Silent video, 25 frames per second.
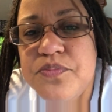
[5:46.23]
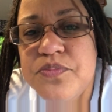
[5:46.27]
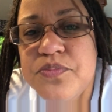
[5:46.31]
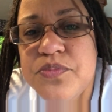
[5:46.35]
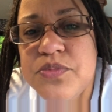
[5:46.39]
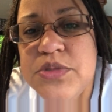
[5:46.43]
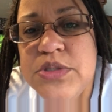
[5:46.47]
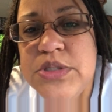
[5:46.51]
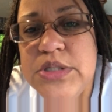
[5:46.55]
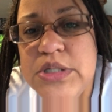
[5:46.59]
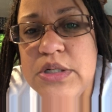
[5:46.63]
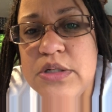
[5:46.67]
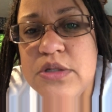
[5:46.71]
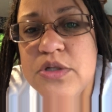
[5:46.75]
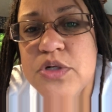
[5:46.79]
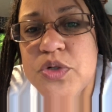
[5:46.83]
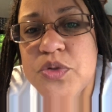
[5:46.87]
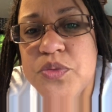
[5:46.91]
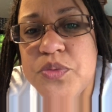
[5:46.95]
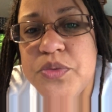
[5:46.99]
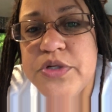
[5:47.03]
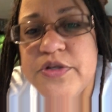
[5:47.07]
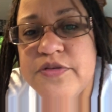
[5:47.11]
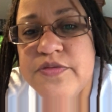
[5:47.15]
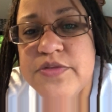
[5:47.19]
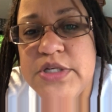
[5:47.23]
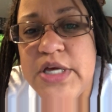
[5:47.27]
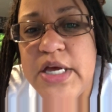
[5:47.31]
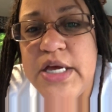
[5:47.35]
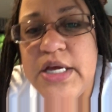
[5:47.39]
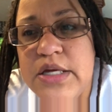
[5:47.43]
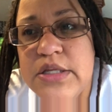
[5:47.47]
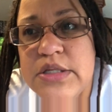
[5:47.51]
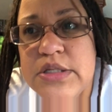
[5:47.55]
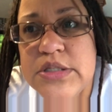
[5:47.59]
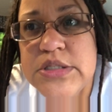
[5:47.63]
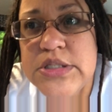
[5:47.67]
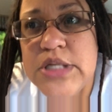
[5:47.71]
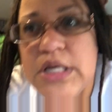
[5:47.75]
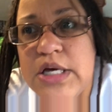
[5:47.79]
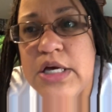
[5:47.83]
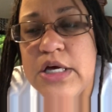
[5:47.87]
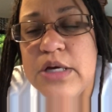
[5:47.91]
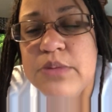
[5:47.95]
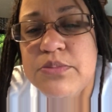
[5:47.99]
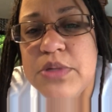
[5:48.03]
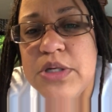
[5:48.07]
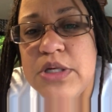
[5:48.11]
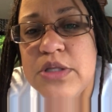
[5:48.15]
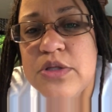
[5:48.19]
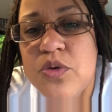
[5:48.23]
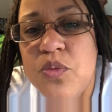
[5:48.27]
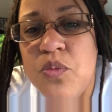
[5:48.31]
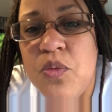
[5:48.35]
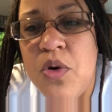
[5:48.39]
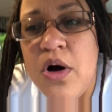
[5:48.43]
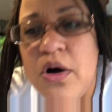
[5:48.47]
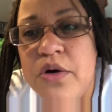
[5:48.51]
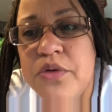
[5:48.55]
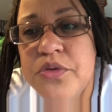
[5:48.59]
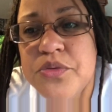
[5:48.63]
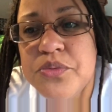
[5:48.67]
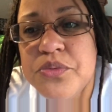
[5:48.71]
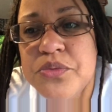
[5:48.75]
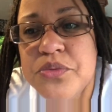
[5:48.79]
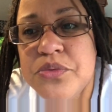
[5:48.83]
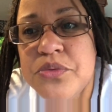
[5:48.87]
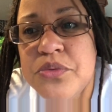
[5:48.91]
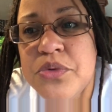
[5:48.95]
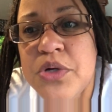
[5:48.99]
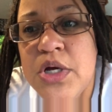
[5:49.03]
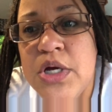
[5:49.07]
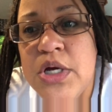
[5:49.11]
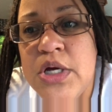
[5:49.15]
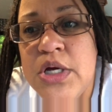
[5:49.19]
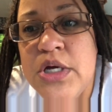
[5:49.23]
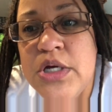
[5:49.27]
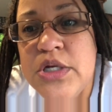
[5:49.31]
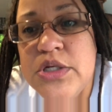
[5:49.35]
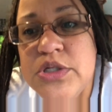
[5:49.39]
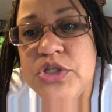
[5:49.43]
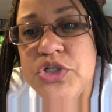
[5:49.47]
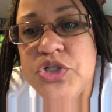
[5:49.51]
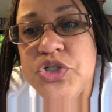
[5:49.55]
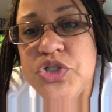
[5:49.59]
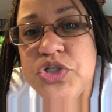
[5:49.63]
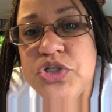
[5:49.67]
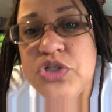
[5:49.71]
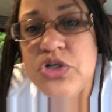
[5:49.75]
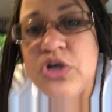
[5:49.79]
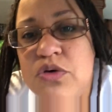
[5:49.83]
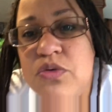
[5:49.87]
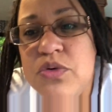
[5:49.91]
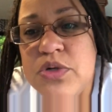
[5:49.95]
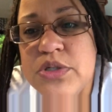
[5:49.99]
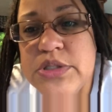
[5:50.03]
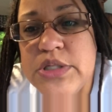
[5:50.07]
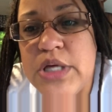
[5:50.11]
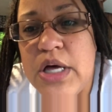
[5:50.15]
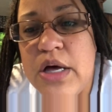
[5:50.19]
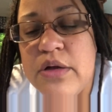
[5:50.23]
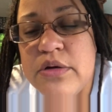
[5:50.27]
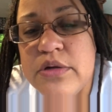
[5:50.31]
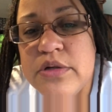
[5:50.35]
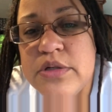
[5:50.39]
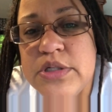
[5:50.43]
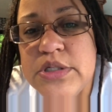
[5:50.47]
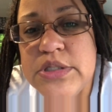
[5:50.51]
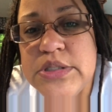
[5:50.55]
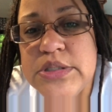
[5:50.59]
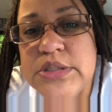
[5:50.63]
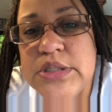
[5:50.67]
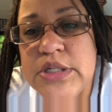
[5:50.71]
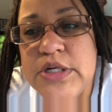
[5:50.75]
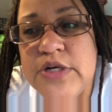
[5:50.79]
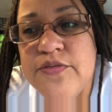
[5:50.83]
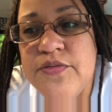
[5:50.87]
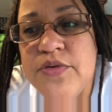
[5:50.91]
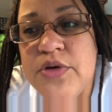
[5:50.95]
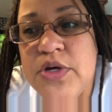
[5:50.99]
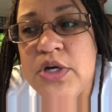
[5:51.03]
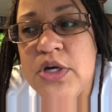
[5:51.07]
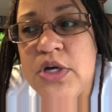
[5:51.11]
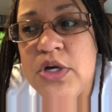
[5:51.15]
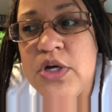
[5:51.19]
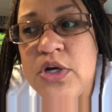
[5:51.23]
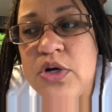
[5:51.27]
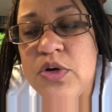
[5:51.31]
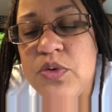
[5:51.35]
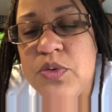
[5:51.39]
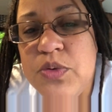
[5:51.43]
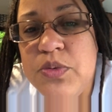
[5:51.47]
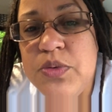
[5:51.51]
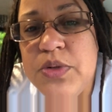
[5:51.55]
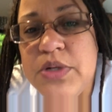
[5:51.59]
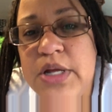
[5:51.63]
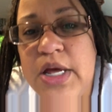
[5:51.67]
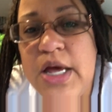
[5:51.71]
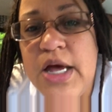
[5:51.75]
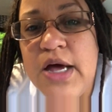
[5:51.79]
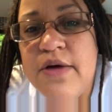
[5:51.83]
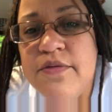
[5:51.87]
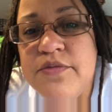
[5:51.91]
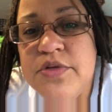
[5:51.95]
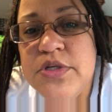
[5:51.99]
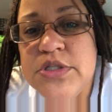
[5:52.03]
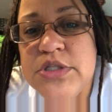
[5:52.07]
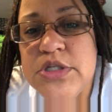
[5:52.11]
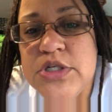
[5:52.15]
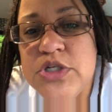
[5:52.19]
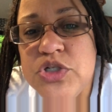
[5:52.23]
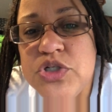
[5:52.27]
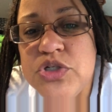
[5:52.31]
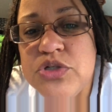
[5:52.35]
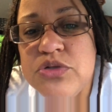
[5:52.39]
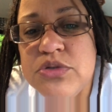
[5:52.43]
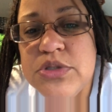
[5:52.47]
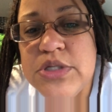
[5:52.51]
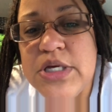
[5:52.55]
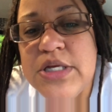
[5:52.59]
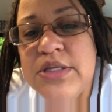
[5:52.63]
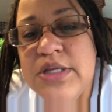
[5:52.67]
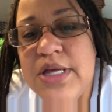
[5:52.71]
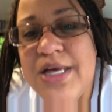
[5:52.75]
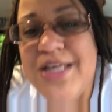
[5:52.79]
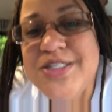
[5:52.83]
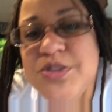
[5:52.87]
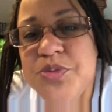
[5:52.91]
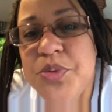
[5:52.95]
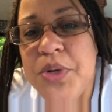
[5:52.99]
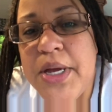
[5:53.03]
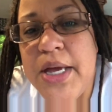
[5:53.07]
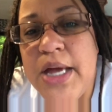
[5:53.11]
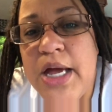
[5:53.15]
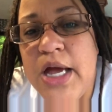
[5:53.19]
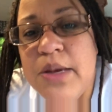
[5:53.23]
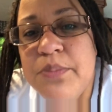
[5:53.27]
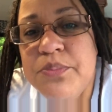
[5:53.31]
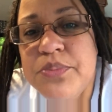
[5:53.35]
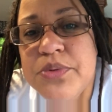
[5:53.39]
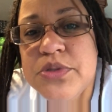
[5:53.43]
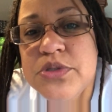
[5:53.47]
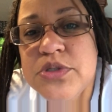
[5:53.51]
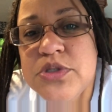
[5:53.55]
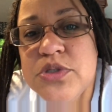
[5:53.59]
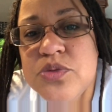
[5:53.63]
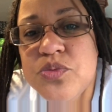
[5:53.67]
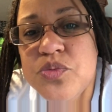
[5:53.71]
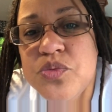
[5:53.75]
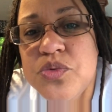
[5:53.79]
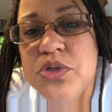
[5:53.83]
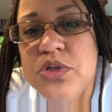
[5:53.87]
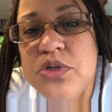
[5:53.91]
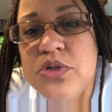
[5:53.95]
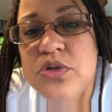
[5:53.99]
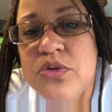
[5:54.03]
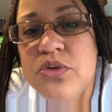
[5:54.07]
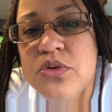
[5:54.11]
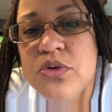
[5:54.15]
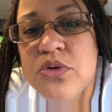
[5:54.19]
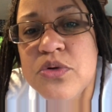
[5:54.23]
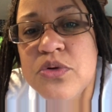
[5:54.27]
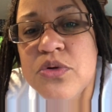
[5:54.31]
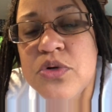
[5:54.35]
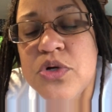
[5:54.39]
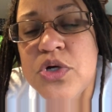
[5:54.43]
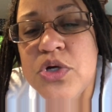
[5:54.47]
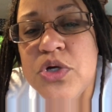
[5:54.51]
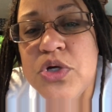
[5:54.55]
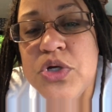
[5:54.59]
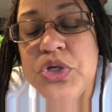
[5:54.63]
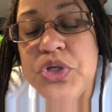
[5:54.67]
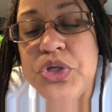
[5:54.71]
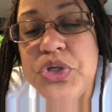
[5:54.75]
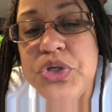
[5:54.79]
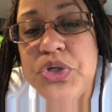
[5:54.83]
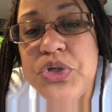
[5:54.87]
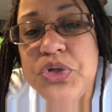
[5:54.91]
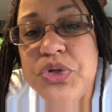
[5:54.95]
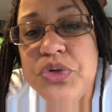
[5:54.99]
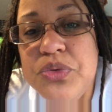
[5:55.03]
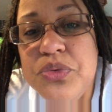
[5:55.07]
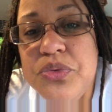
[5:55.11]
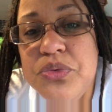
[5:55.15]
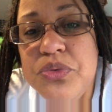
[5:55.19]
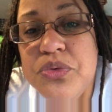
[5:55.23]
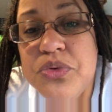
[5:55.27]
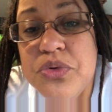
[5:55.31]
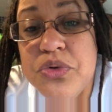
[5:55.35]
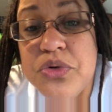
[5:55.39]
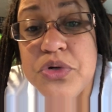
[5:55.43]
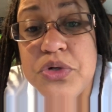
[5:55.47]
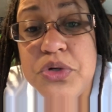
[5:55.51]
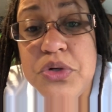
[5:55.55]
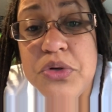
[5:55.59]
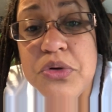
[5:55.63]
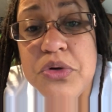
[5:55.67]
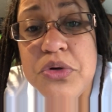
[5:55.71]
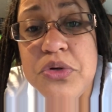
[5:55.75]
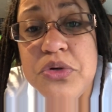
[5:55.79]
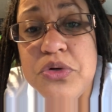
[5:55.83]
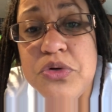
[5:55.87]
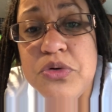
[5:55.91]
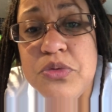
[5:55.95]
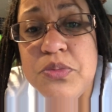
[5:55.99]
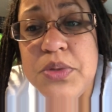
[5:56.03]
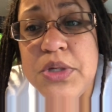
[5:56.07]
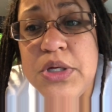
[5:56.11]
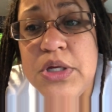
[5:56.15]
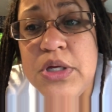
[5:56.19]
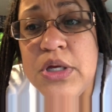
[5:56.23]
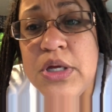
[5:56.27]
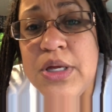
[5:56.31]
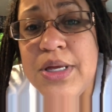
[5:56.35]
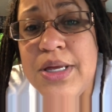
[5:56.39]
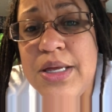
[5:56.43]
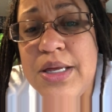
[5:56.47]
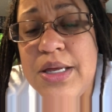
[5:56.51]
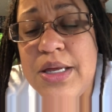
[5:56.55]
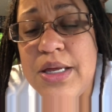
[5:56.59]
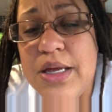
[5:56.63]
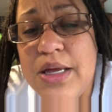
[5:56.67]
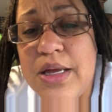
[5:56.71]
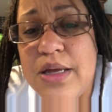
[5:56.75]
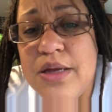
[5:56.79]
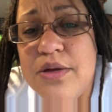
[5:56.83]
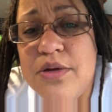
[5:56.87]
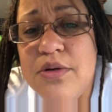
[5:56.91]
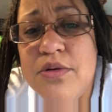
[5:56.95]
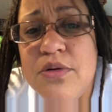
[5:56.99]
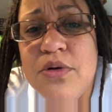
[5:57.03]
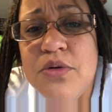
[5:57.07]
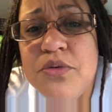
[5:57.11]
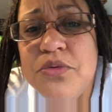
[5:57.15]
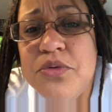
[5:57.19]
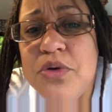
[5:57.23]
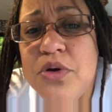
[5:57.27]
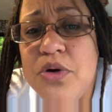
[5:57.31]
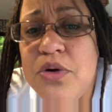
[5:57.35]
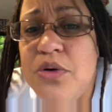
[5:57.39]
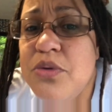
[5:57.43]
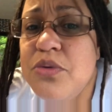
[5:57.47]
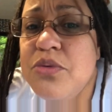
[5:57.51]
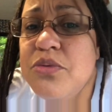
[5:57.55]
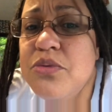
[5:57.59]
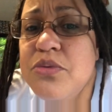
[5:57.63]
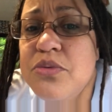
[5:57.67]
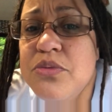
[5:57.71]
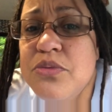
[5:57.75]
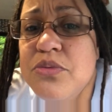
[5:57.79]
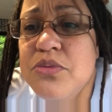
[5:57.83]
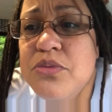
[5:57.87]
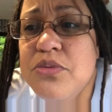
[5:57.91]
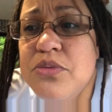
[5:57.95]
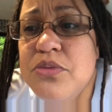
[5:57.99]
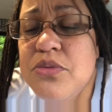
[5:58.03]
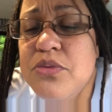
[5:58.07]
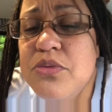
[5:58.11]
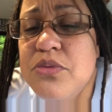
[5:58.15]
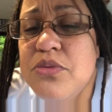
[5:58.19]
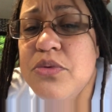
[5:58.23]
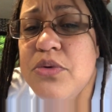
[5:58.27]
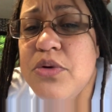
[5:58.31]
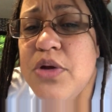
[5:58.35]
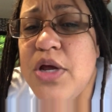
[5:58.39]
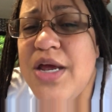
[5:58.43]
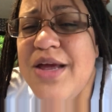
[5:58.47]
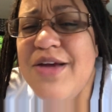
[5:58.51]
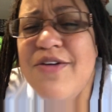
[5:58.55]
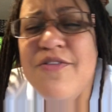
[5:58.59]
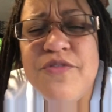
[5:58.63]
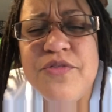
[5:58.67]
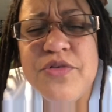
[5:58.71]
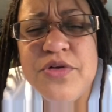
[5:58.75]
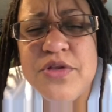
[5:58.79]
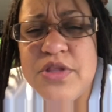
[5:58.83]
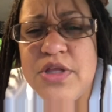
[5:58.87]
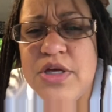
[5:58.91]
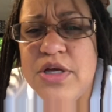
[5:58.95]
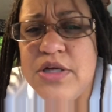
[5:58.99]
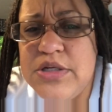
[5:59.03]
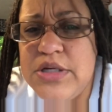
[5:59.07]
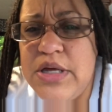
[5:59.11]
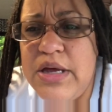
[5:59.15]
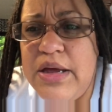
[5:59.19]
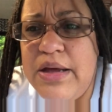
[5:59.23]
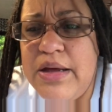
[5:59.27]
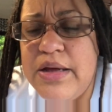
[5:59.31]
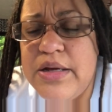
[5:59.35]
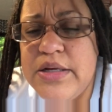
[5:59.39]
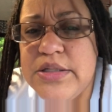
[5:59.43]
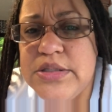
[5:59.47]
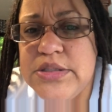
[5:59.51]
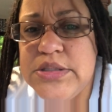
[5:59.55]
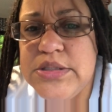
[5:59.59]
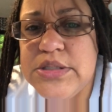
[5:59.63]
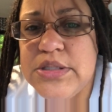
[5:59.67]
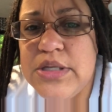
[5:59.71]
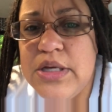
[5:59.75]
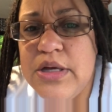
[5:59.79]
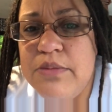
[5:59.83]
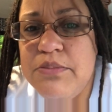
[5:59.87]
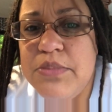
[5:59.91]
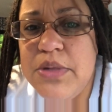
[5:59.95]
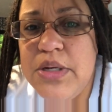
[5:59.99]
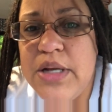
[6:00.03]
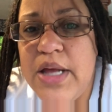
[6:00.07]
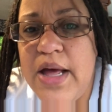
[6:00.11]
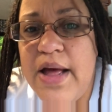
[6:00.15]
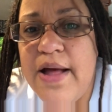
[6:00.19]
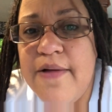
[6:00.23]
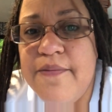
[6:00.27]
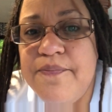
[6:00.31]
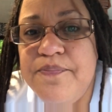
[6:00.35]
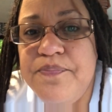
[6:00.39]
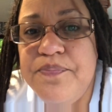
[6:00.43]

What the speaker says: dealer would have taken the time in the walkthrough to show us all of this stuff, we wouldn't have these issues. And that's what happens when you're new or you're a newbie and you don't know everything to ask. I mean, I